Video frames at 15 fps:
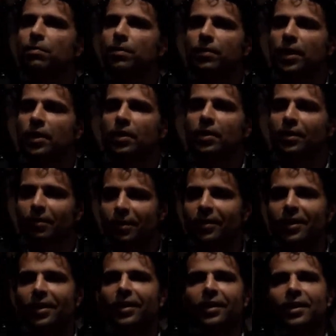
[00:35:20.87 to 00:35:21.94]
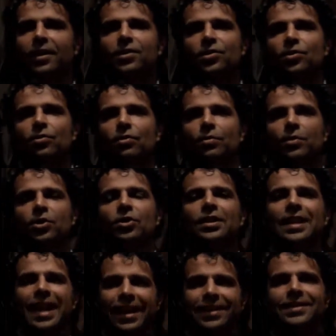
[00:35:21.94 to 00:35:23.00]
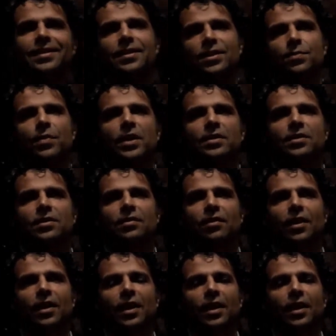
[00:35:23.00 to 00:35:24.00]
needing an ICU admission, that is expensive.